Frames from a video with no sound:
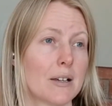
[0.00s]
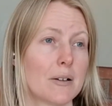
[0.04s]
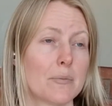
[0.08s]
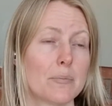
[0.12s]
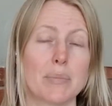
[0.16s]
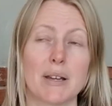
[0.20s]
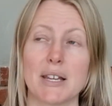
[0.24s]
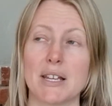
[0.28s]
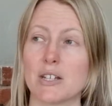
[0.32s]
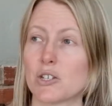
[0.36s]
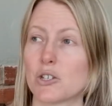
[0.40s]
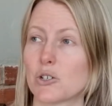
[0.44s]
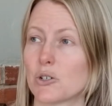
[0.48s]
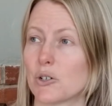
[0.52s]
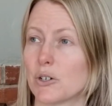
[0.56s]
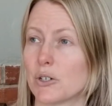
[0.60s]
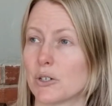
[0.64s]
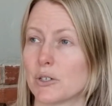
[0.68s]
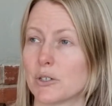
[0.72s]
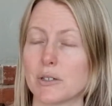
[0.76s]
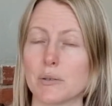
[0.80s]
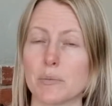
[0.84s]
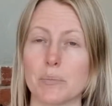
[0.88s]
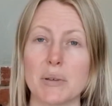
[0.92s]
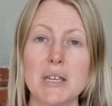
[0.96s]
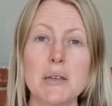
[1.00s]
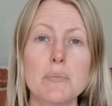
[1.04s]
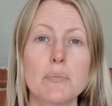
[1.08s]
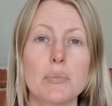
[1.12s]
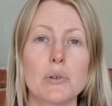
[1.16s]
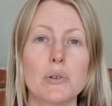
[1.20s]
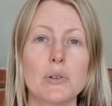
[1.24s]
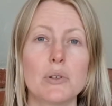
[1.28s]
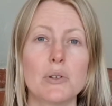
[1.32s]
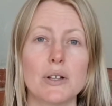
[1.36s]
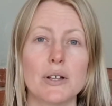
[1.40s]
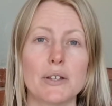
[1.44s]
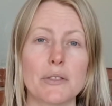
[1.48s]
based on the
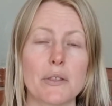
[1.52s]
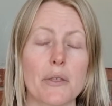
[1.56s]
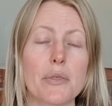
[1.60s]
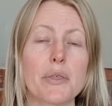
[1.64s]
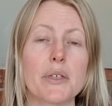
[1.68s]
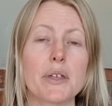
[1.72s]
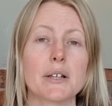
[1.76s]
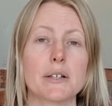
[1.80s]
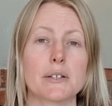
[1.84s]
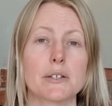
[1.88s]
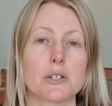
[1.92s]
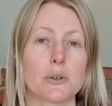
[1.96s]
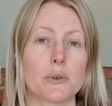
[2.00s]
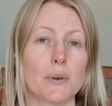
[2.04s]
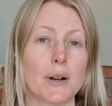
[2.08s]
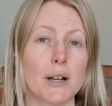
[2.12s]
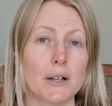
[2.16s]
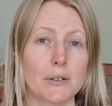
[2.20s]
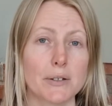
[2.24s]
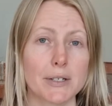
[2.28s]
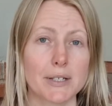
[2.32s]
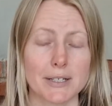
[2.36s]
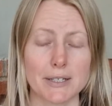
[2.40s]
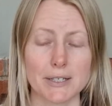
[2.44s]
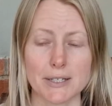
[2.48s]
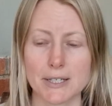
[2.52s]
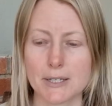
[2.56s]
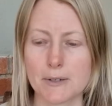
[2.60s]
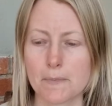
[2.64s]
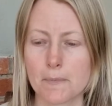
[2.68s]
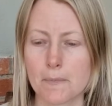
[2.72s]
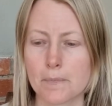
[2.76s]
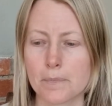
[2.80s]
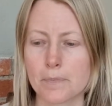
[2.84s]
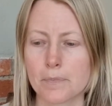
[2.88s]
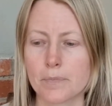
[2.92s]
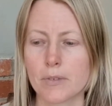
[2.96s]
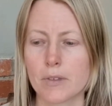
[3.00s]
people and the things around us.
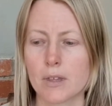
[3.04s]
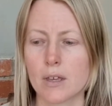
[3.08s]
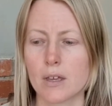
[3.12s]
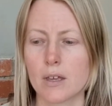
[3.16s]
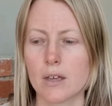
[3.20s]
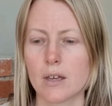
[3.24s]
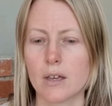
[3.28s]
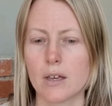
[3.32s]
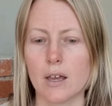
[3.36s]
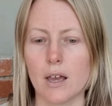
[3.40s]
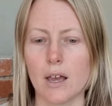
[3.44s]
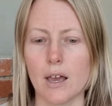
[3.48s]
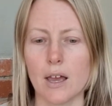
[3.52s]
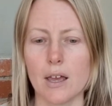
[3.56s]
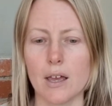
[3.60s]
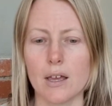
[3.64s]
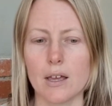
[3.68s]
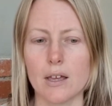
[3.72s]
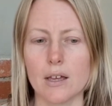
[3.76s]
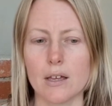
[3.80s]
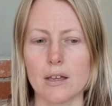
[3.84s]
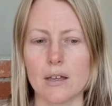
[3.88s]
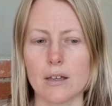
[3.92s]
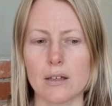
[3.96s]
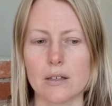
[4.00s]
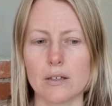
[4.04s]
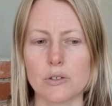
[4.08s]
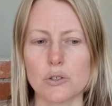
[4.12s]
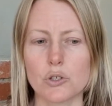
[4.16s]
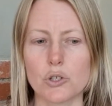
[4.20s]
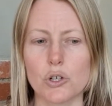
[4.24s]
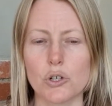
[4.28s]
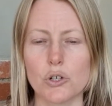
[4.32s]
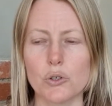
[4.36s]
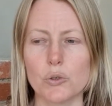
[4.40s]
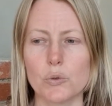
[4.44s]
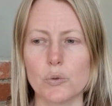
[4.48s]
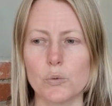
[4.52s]

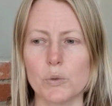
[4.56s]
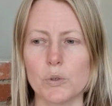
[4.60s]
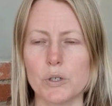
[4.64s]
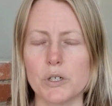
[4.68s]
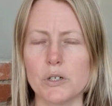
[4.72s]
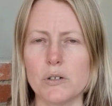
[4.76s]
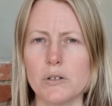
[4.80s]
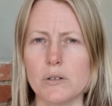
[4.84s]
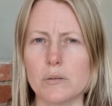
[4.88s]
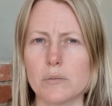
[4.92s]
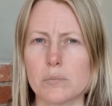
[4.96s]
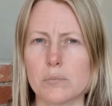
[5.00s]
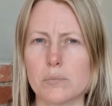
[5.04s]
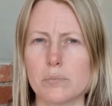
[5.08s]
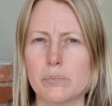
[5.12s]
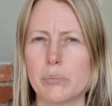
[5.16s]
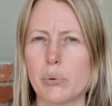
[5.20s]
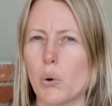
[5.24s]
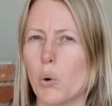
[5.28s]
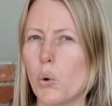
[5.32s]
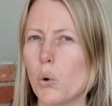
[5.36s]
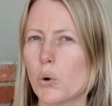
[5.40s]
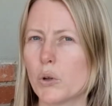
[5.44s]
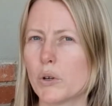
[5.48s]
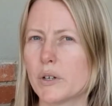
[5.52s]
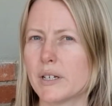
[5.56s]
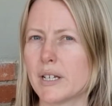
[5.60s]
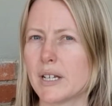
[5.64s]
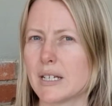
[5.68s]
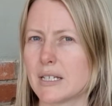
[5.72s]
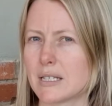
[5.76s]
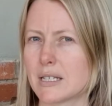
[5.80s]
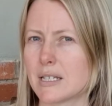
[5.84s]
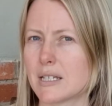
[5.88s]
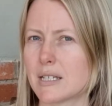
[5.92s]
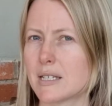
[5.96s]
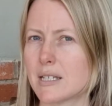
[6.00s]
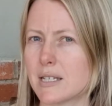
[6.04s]
So we're not born
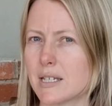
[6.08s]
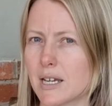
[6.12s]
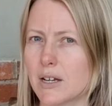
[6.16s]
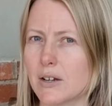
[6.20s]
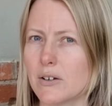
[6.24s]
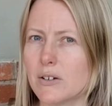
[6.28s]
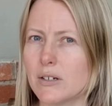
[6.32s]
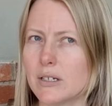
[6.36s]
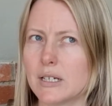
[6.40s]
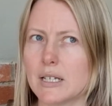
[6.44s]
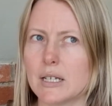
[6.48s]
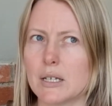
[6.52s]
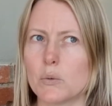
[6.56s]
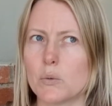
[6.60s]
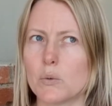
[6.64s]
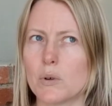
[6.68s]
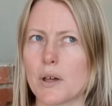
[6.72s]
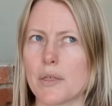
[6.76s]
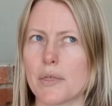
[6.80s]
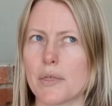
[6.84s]
necessarily with